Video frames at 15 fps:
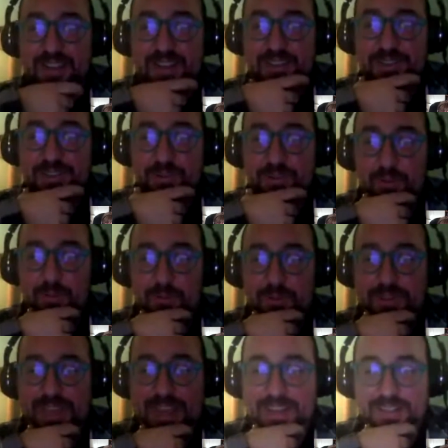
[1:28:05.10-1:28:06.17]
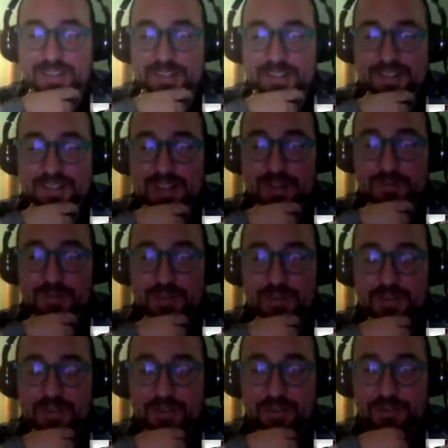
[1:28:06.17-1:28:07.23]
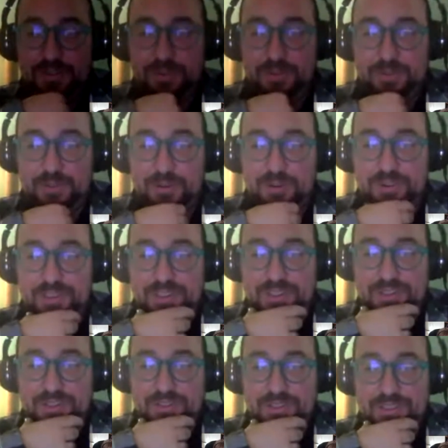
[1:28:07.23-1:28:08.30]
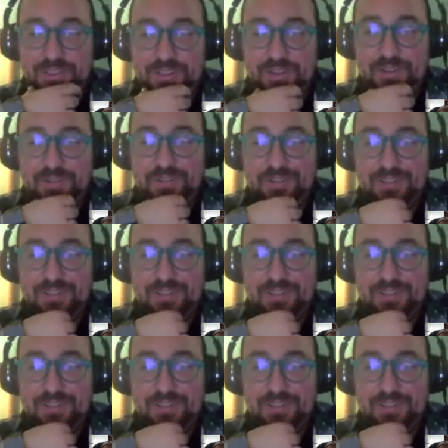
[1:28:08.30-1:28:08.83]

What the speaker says: its normal candy state, or is it also cursed and turned to stone?